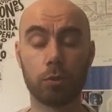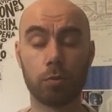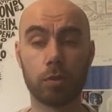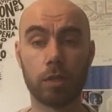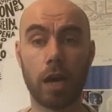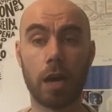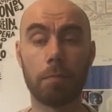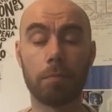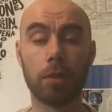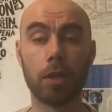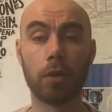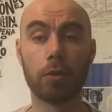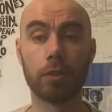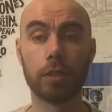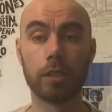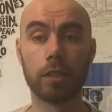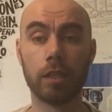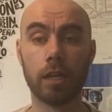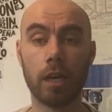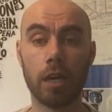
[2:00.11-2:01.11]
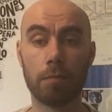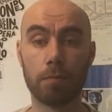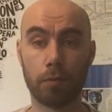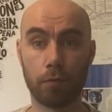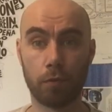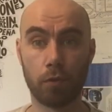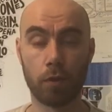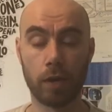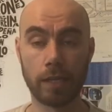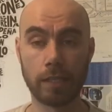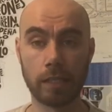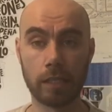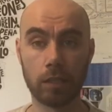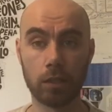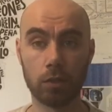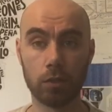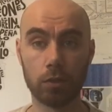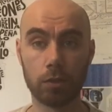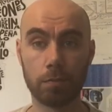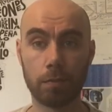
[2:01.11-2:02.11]
which was uploaded before I
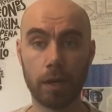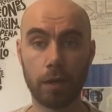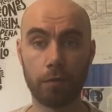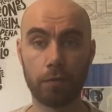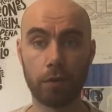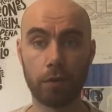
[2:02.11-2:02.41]
did lose my